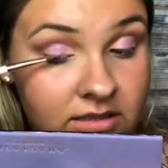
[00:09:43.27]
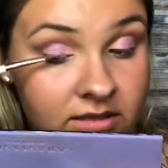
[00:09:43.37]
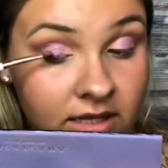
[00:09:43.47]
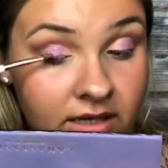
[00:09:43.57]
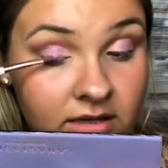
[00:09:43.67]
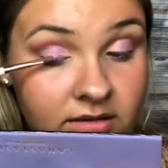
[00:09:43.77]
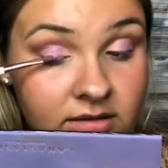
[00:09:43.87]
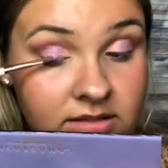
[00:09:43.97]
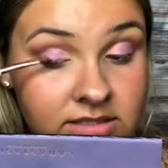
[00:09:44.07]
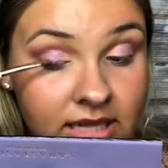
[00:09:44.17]
like
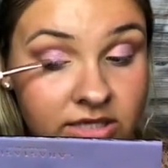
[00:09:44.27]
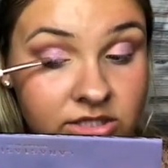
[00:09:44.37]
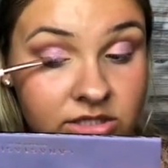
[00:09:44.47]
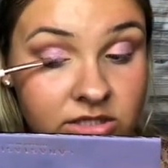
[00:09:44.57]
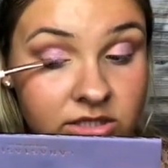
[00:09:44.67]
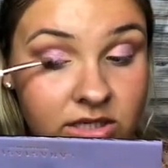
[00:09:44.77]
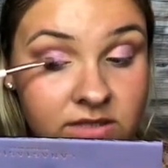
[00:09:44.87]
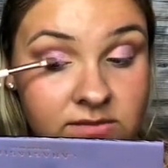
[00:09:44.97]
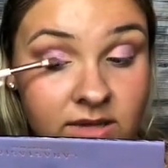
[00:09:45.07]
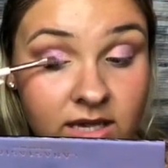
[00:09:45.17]
textured, like
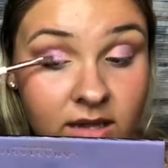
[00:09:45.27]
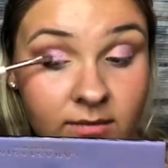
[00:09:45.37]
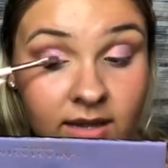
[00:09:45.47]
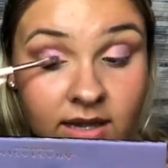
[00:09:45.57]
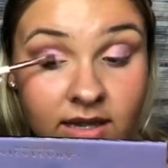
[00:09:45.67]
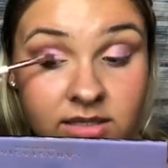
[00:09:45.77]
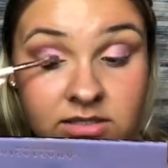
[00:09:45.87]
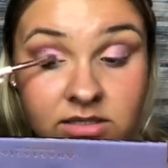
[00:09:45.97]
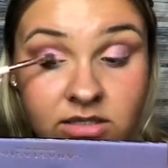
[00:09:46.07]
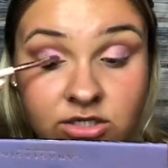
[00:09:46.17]
it's making my eyes
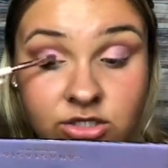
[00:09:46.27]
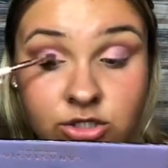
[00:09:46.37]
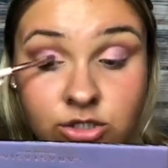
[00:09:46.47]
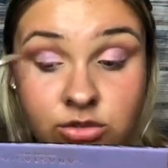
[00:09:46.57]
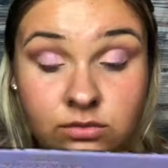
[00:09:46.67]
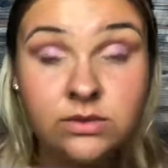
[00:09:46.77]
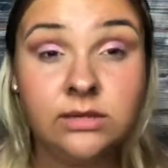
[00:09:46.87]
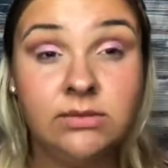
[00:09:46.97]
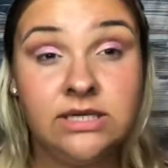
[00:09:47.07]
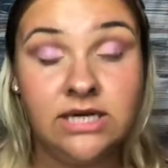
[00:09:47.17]
look
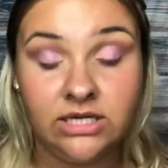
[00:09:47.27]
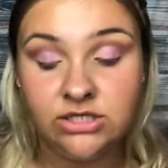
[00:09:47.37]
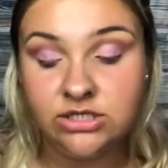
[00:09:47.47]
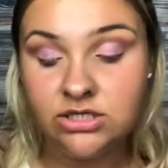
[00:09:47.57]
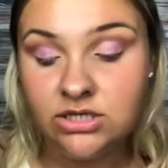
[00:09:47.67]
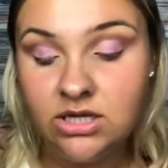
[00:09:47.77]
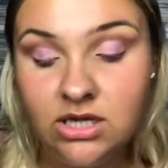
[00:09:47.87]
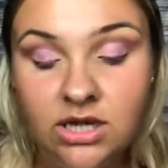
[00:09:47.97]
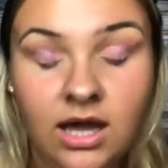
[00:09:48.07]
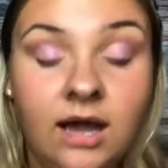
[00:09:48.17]
extremely textured
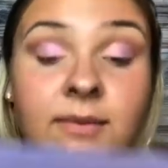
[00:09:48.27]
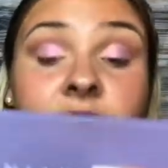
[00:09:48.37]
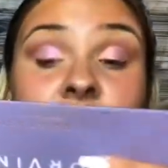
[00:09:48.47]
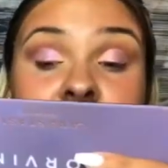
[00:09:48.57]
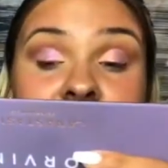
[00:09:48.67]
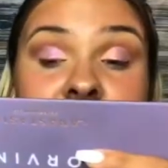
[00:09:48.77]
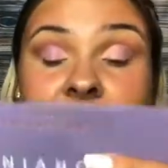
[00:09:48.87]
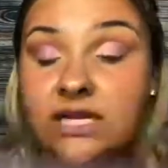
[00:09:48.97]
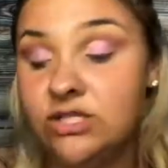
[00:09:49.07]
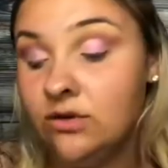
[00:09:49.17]
and creasy,
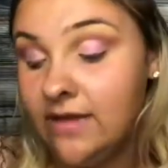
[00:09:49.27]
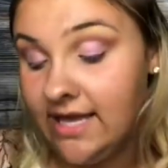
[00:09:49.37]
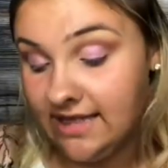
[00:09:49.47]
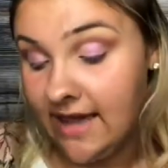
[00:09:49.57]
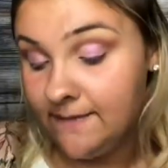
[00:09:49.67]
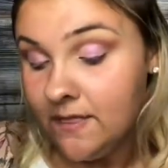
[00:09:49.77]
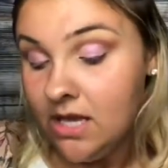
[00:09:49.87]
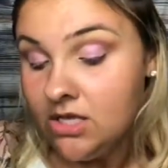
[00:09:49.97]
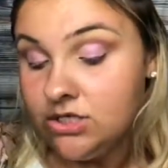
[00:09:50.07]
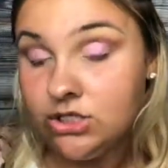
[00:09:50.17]
and I don't like that.
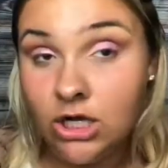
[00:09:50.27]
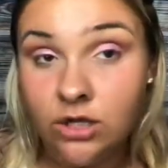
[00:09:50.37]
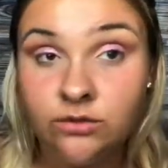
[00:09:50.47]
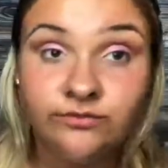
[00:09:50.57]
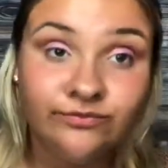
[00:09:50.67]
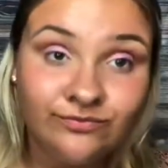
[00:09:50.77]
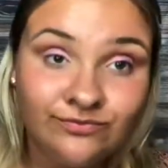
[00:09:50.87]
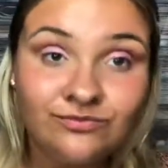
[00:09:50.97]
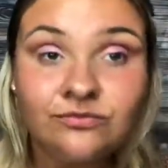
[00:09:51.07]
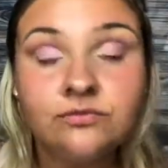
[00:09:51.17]
So
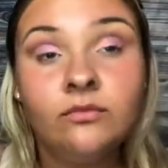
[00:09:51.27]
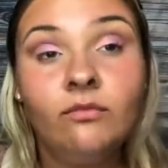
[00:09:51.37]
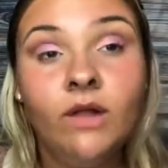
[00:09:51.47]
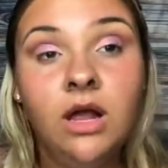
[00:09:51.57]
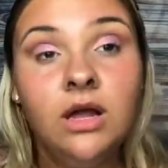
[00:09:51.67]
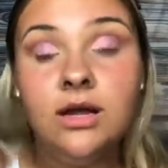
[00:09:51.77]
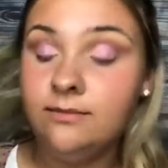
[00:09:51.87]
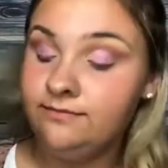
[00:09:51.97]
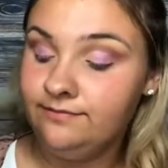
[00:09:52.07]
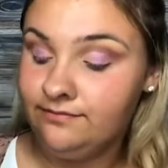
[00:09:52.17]

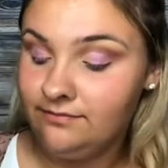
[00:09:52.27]
I